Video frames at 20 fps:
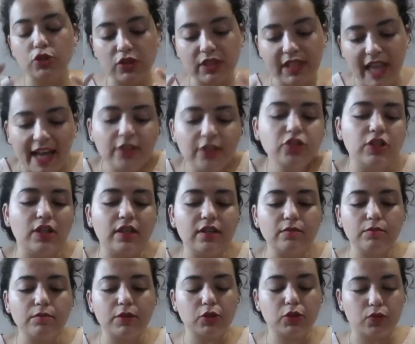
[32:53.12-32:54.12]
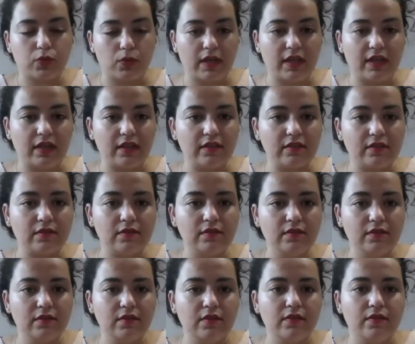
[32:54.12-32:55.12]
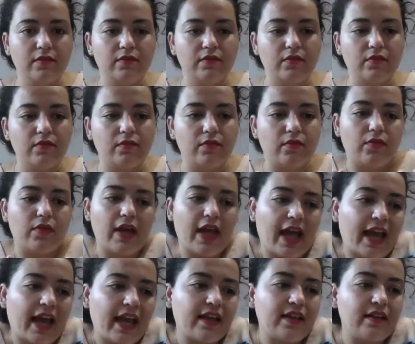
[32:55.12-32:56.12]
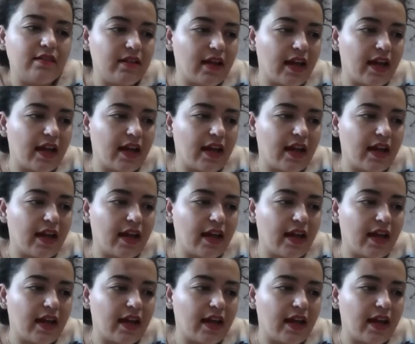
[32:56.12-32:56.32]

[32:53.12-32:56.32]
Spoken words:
tension between hate